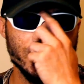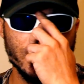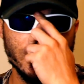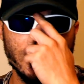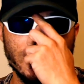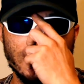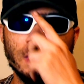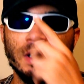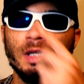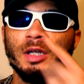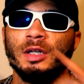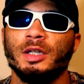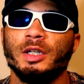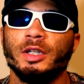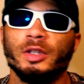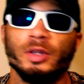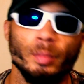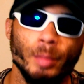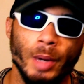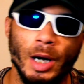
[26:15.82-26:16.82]
just
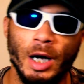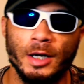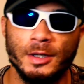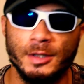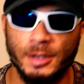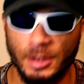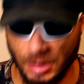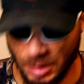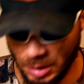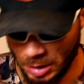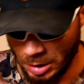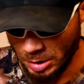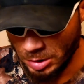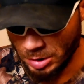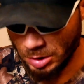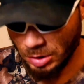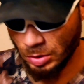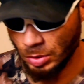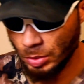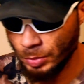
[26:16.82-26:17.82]
in the boxes.
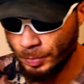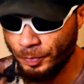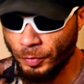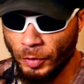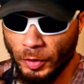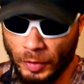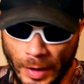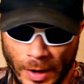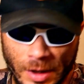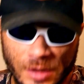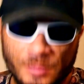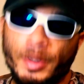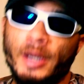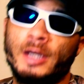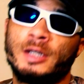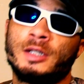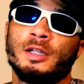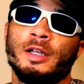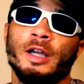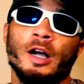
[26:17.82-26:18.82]
So that was
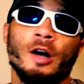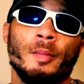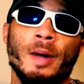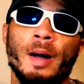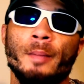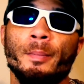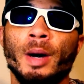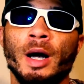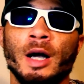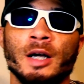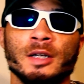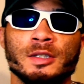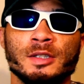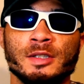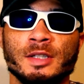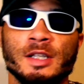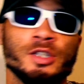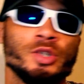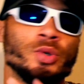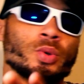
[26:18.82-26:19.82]
basically all my
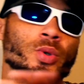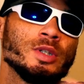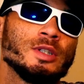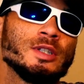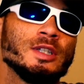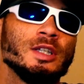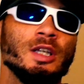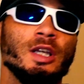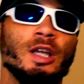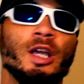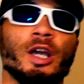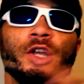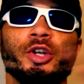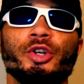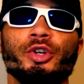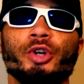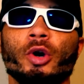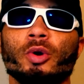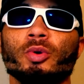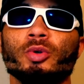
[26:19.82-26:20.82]
boxes. As you can see,
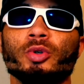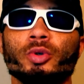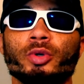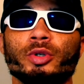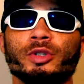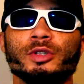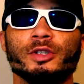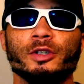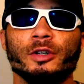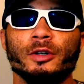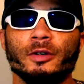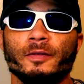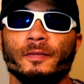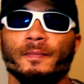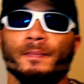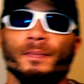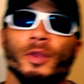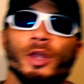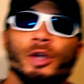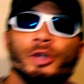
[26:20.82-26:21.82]
no Guggen stuff.
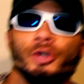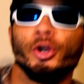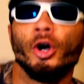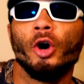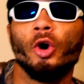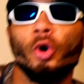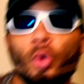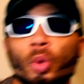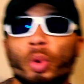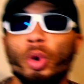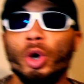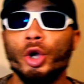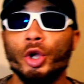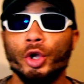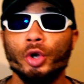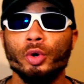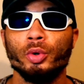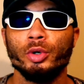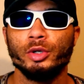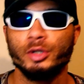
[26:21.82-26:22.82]
No
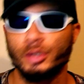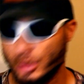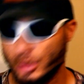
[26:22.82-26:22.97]
Guggen